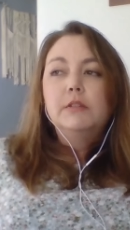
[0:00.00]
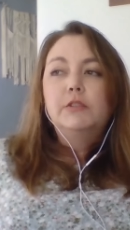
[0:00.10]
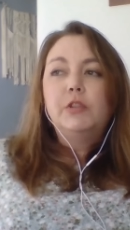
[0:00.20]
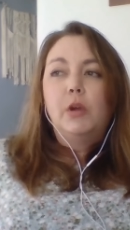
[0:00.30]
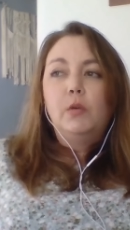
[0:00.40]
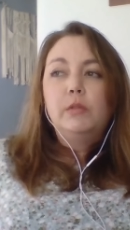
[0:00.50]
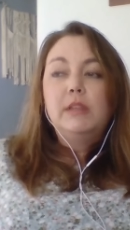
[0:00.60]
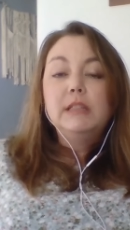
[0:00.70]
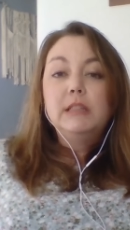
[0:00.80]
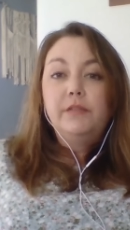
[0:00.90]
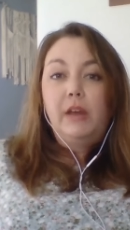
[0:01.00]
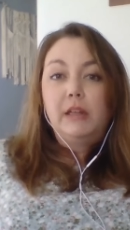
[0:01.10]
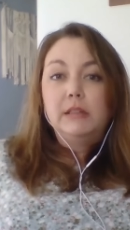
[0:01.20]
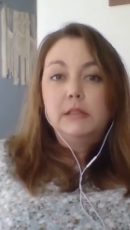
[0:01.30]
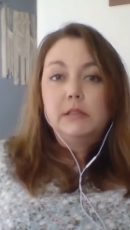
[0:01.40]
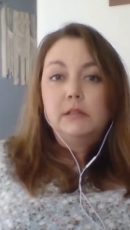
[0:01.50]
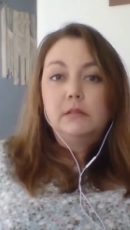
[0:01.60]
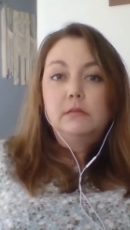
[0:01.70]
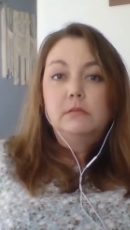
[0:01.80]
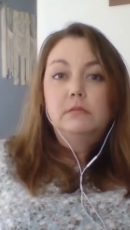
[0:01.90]
So these
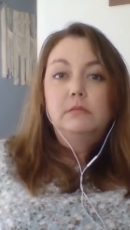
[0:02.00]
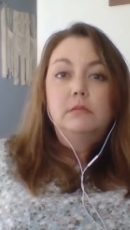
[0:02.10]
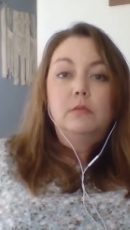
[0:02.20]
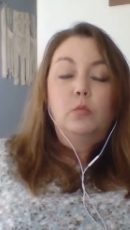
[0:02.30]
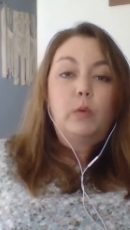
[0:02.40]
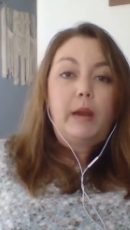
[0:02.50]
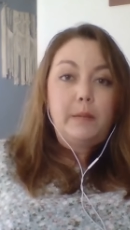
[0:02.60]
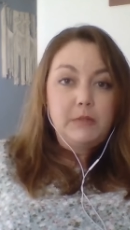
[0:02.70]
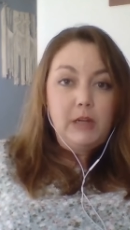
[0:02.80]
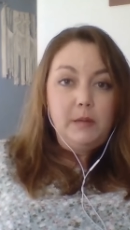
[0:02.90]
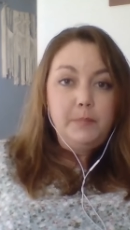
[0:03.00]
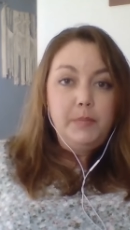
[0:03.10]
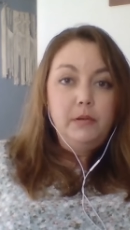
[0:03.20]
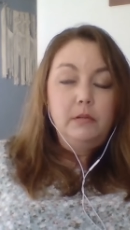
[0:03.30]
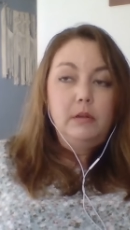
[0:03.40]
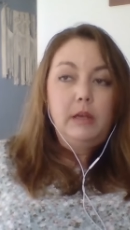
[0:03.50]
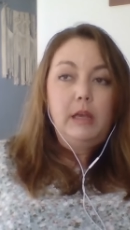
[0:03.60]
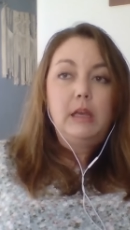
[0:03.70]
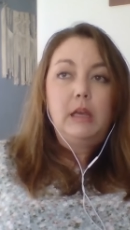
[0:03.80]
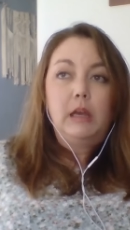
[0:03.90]
events ramped up
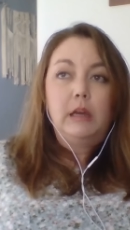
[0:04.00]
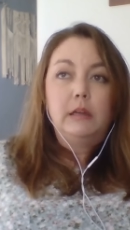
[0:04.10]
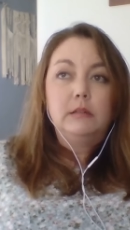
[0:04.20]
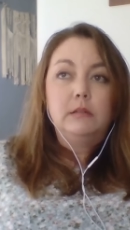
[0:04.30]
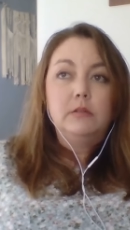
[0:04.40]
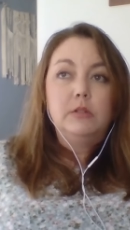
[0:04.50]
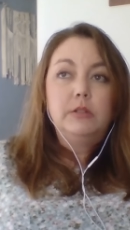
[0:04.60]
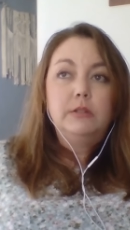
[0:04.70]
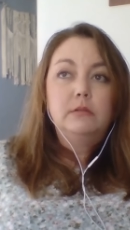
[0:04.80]
and